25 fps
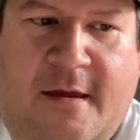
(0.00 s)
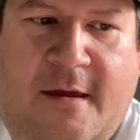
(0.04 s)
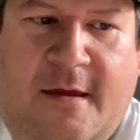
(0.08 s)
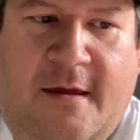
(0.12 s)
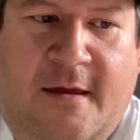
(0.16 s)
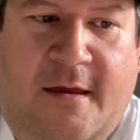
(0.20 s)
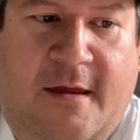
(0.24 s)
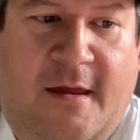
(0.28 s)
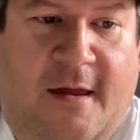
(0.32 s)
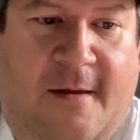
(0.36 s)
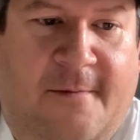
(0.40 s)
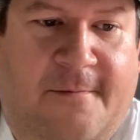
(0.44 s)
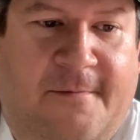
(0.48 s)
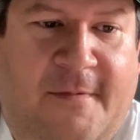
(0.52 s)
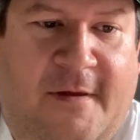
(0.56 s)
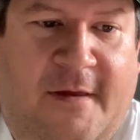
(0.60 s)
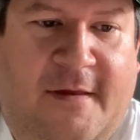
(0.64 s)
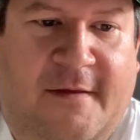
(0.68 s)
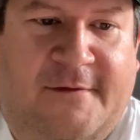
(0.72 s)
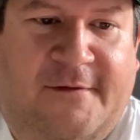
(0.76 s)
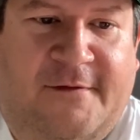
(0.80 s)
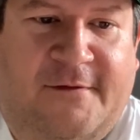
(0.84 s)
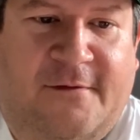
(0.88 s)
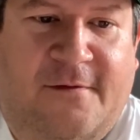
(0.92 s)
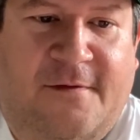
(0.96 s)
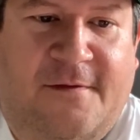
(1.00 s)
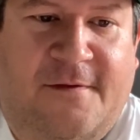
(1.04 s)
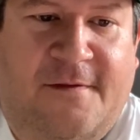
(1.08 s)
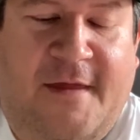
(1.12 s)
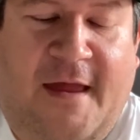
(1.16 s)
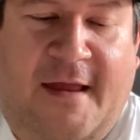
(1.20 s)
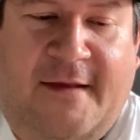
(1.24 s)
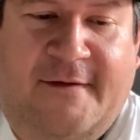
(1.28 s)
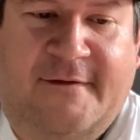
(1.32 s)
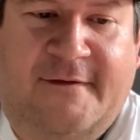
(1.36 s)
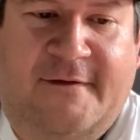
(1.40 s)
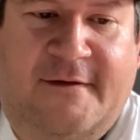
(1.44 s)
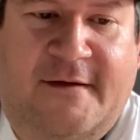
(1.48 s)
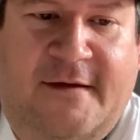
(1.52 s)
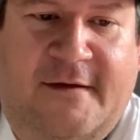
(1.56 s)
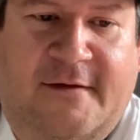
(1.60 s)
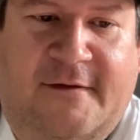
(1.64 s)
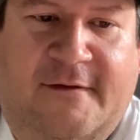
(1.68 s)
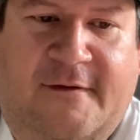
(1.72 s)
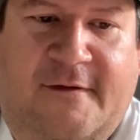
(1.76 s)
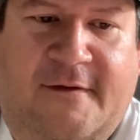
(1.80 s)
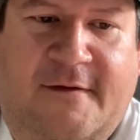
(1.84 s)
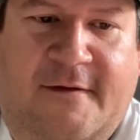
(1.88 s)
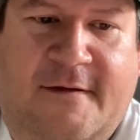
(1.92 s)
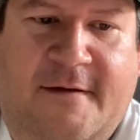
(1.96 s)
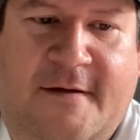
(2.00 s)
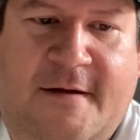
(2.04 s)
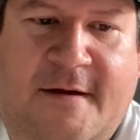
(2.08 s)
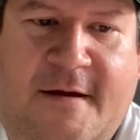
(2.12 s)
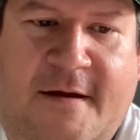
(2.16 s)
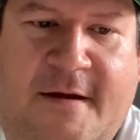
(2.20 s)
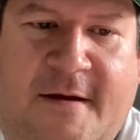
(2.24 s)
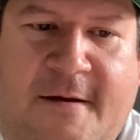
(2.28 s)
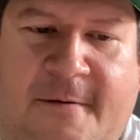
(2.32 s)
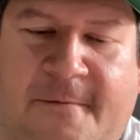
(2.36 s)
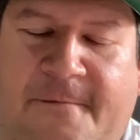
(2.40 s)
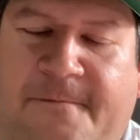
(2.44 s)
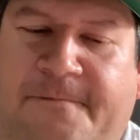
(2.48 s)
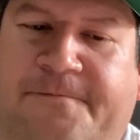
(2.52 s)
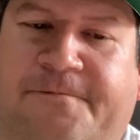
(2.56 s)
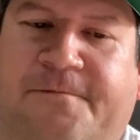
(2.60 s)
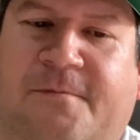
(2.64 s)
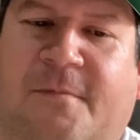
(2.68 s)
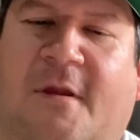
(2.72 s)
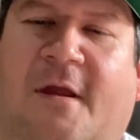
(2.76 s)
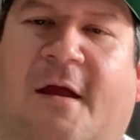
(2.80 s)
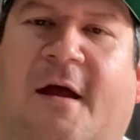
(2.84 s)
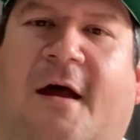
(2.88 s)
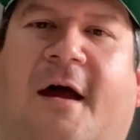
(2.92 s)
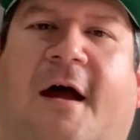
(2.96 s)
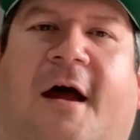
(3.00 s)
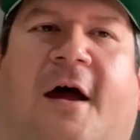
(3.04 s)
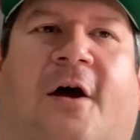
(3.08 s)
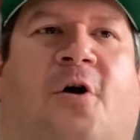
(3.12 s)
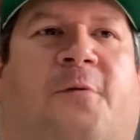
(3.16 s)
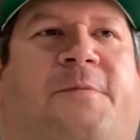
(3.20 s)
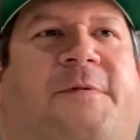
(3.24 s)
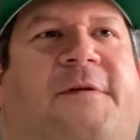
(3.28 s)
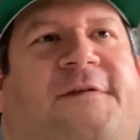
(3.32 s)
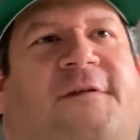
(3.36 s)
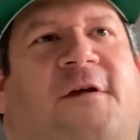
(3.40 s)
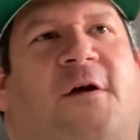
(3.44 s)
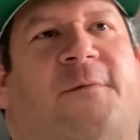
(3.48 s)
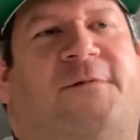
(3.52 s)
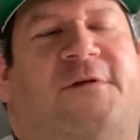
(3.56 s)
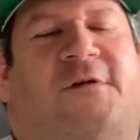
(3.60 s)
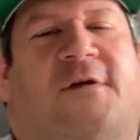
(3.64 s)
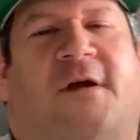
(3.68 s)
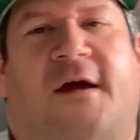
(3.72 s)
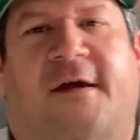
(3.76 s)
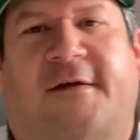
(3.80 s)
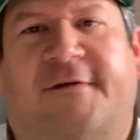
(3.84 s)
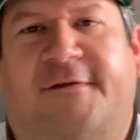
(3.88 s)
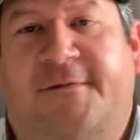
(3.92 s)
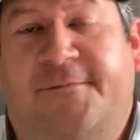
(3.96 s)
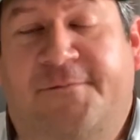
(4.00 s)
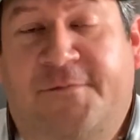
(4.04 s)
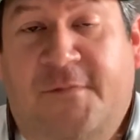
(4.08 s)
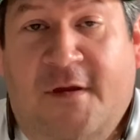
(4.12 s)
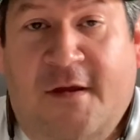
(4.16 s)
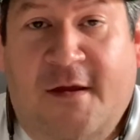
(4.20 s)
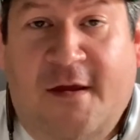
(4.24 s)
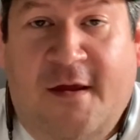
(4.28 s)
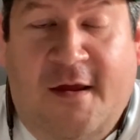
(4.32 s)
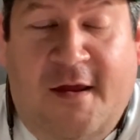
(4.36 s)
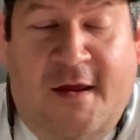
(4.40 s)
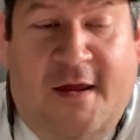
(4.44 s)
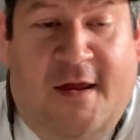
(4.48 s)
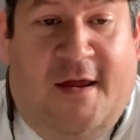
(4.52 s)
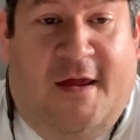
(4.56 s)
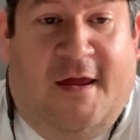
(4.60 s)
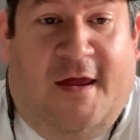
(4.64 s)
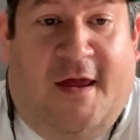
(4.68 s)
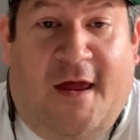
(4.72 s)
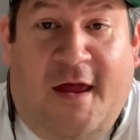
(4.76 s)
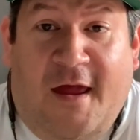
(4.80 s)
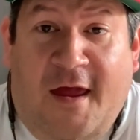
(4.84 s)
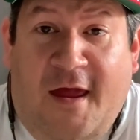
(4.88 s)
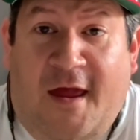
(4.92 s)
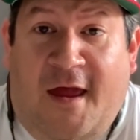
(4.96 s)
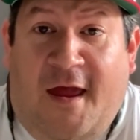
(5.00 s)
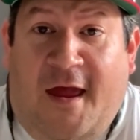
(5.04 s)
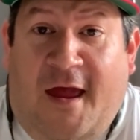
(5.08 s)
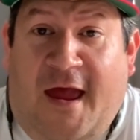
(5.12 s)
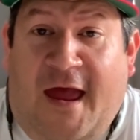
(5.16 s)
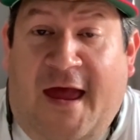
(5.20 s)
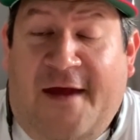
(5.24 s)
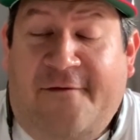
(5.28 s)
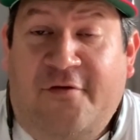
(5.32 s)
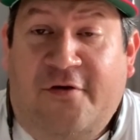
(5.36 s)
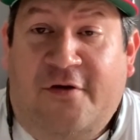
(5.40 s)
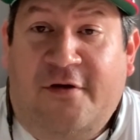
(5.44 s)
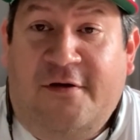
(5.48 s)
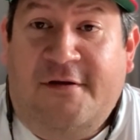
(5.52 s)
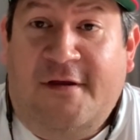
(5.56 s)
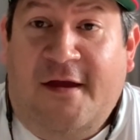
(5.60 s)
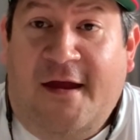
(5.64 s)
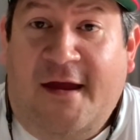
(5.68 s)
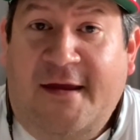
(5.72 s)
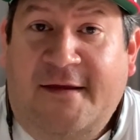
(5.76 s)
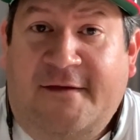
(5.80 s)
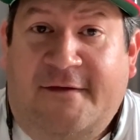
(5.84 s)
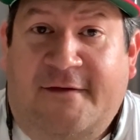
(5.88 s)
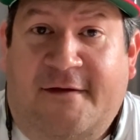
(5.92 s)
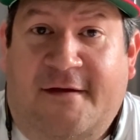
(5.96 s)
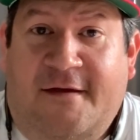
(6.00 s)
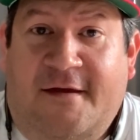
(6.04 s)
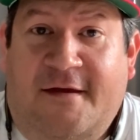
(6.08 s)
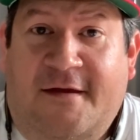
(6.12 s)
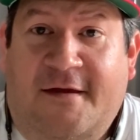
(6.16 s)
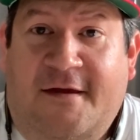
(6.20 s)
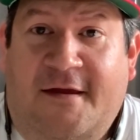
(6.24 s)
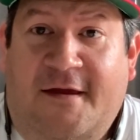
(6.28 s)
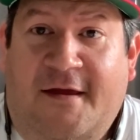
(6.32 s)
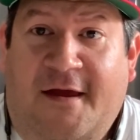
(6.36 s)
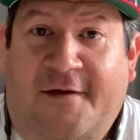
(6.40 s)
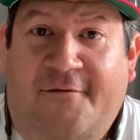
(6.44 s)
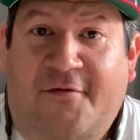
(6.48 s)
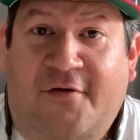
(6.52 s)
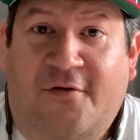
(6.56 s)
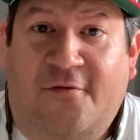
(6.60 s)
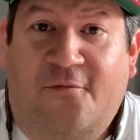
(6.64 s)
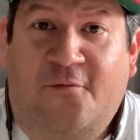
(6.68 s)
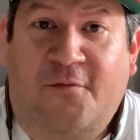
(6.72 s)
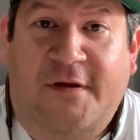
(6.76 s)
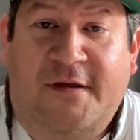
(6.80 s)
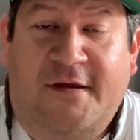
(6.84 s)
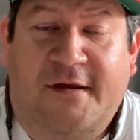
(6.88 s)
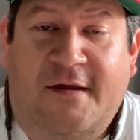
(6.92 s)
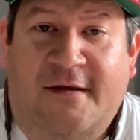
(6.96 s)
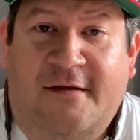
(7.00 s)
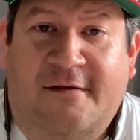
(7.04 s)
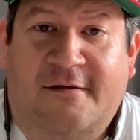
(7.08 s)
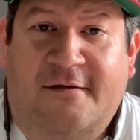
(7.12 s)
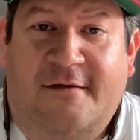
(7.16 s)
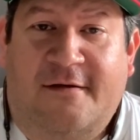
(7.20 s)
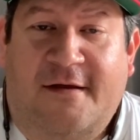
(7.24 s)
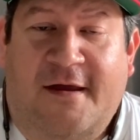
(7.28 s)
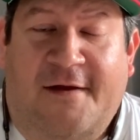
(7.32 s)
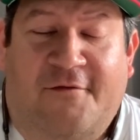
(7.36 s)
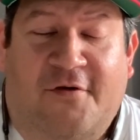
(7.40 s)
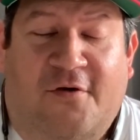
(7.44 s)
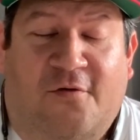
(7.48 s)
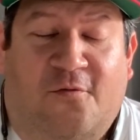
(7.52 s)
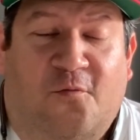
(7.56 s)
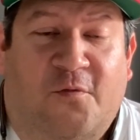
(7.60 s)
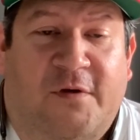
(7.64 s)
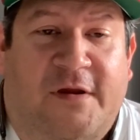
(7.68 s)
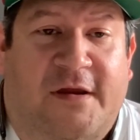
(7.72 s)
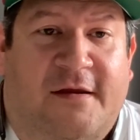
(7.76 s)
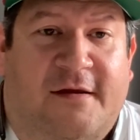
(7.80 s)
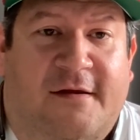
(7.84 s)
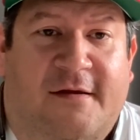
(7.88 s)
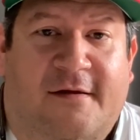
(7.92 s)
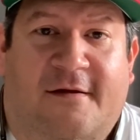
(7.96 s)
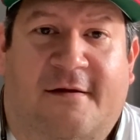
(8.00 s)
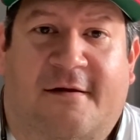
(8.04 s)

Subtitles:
Yeah, and so that's it. I hope this helps you guys. Have a good night. Have a good weekend. Have a good week.